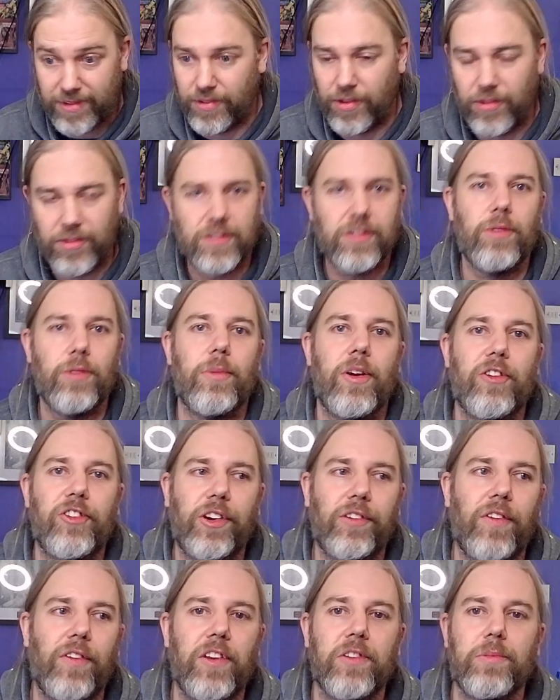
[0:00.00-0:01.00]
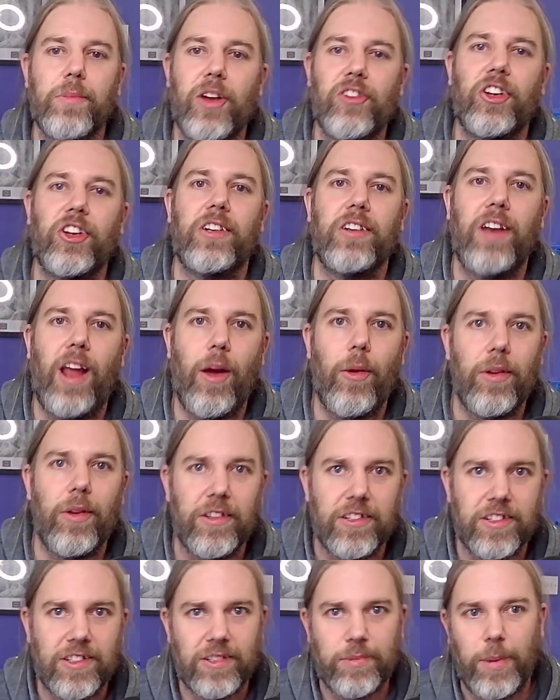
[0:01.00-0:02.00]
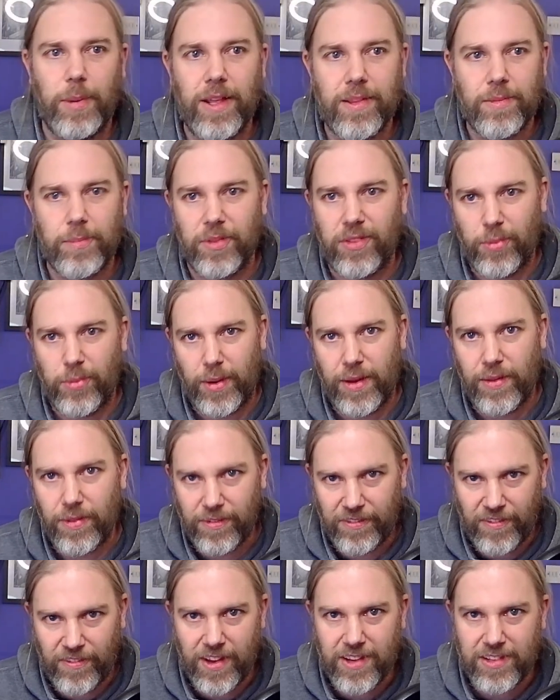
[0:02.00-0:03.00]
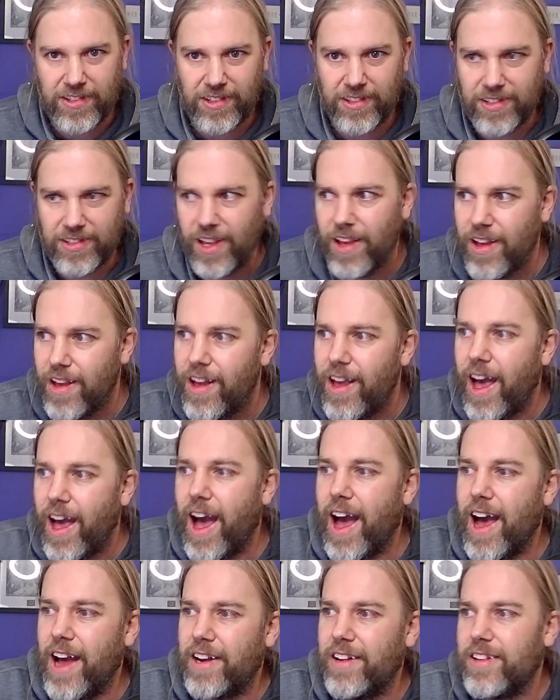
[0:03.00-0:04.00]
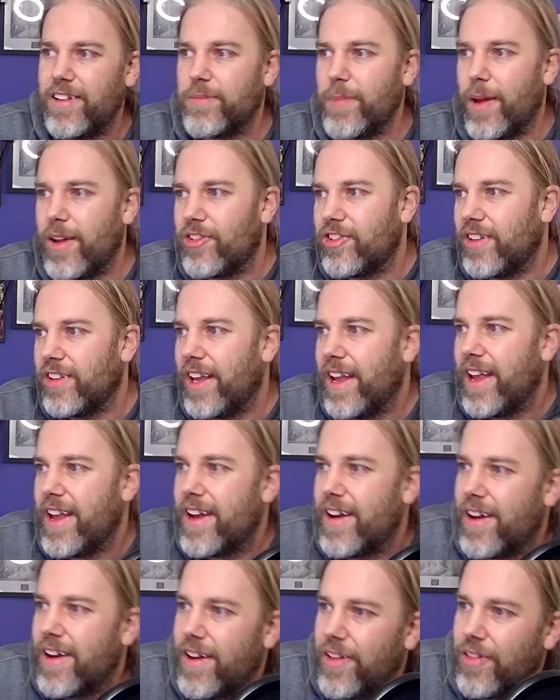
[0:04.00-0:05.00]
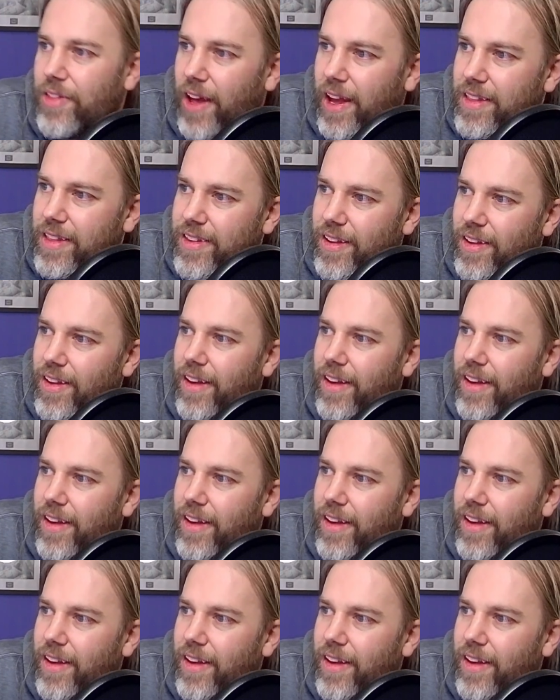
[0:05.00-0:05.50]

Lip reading: There is no magic phase. Magic now is split between the phases, and it's mentioned here that